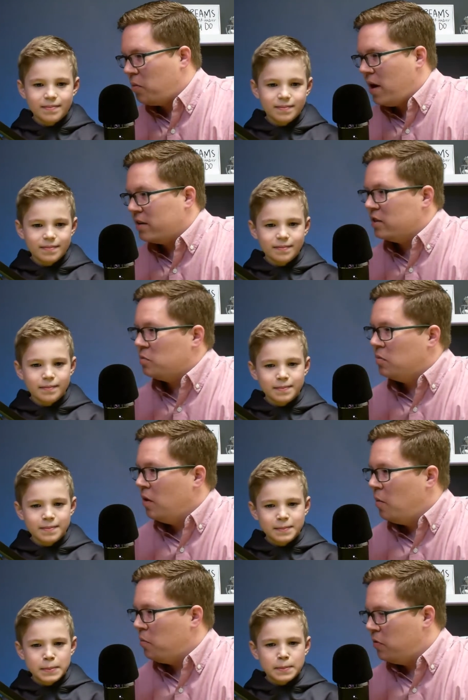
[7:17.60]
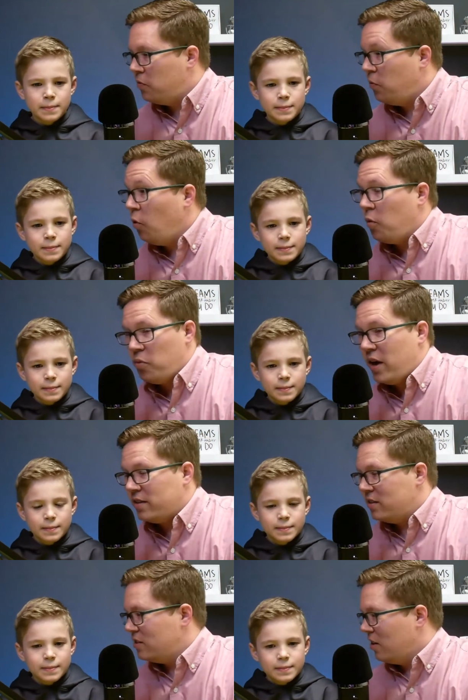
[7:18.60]
Speaker 1: practice before
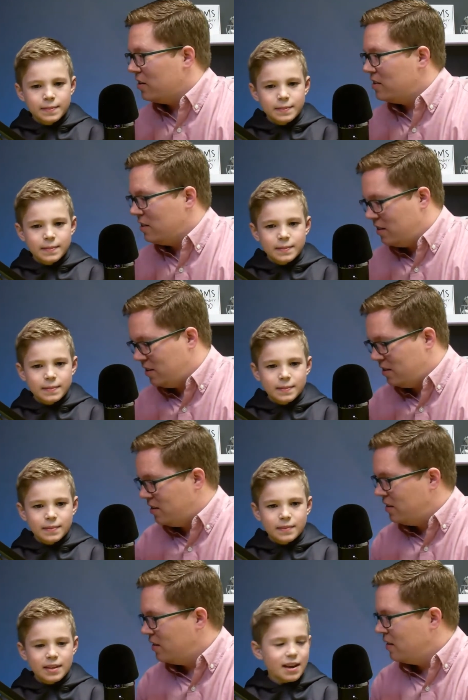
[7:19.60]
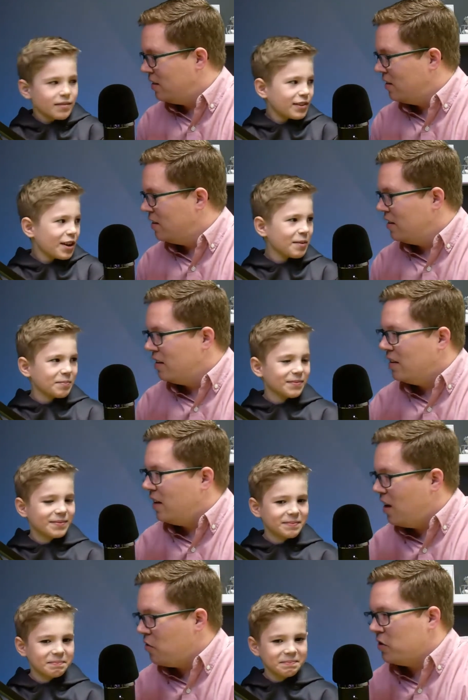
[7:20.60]
practice starts? Every time.
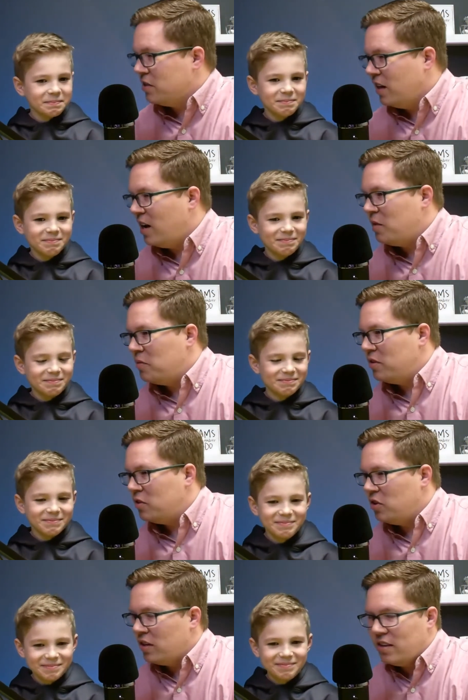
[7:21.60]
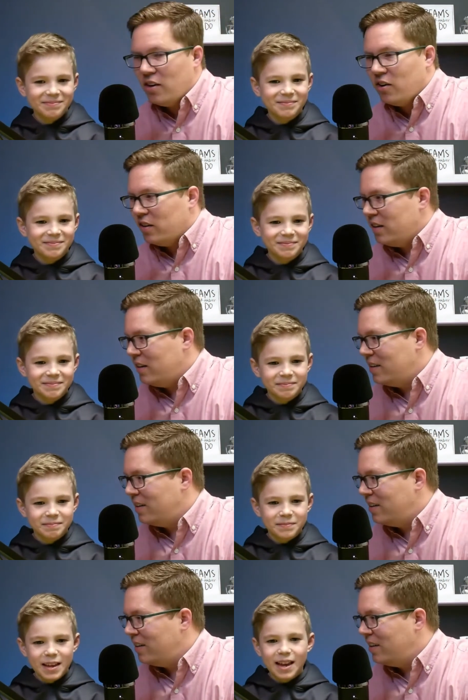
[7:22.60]
Every time. You get there early?
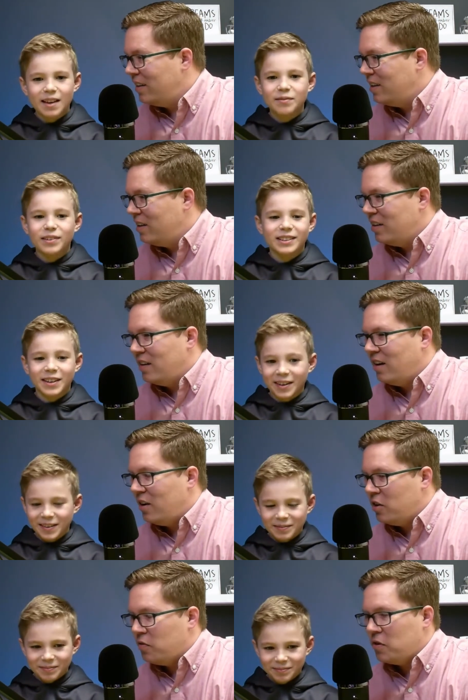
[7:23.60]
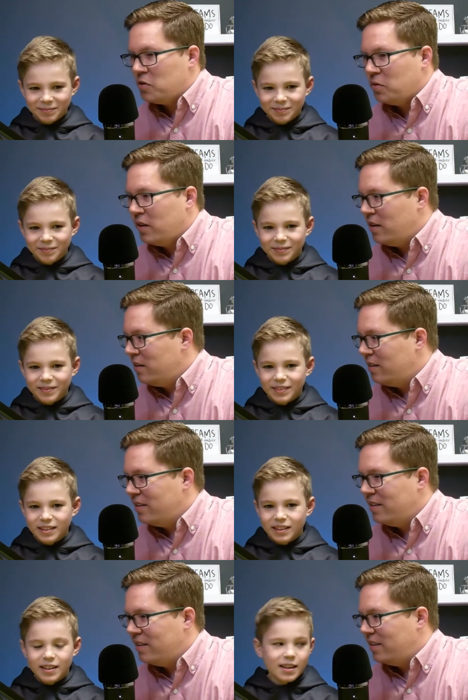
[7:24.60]
Speaker 2: Every time.
Speaker 1: Are you the first one there?
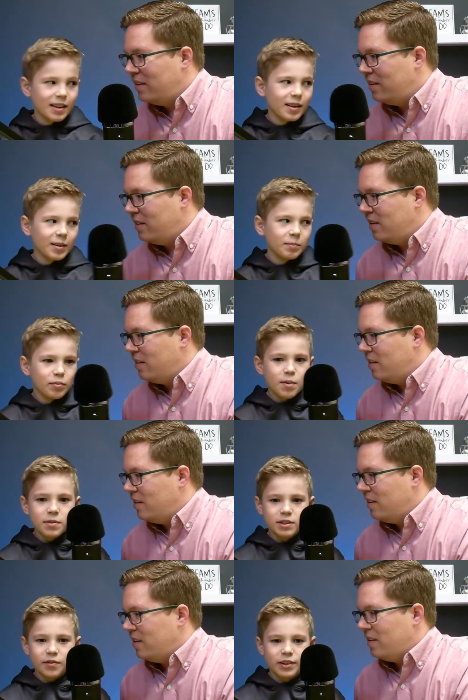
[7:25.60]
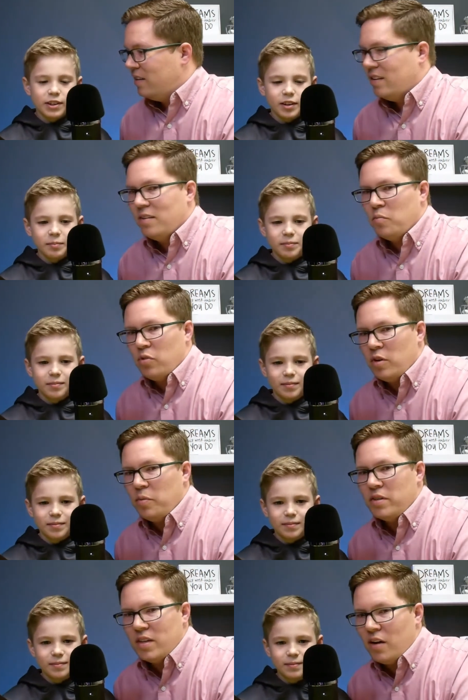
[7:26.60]
Speaker 2: Um, pretty much every time.
Speaker 1: Pretty
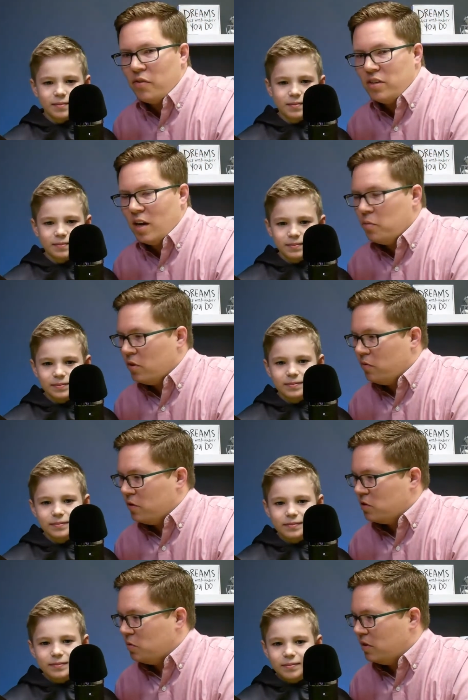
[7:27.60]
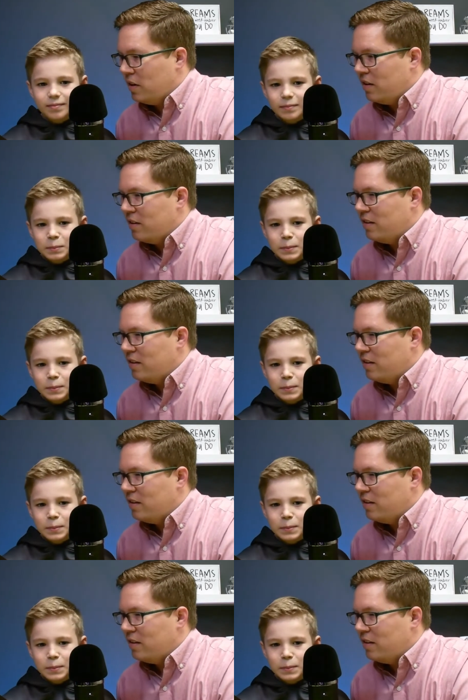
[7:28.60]
much every time you're the first one there.